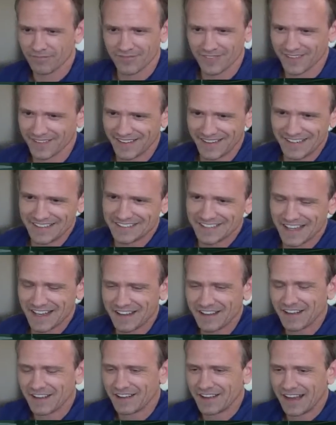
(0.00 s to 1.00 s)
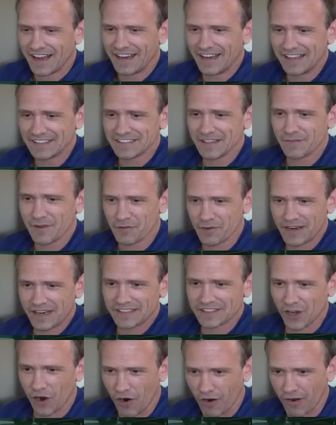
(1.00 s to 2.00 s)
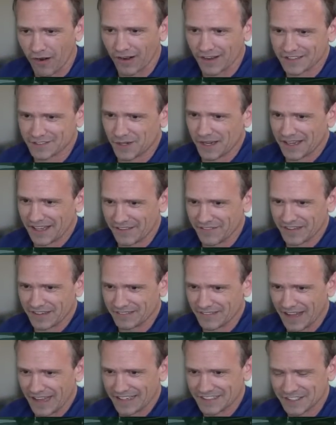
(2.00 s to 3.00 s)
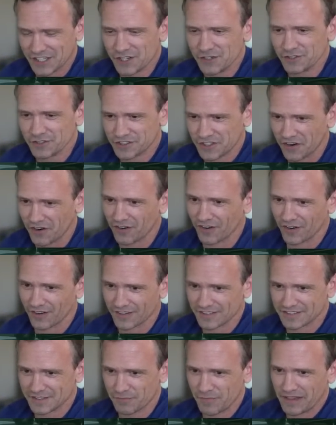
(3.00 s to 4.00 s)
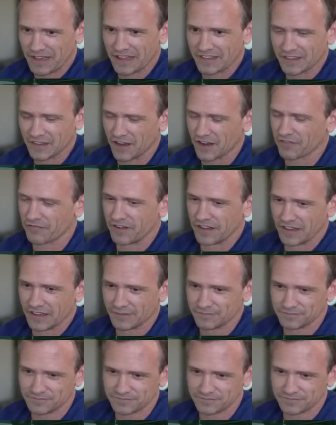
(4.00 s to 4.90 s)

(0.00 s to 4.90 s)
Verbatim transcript: He needs to let me read his arc so I can give it like 2 stars and be like, "Look, Philip."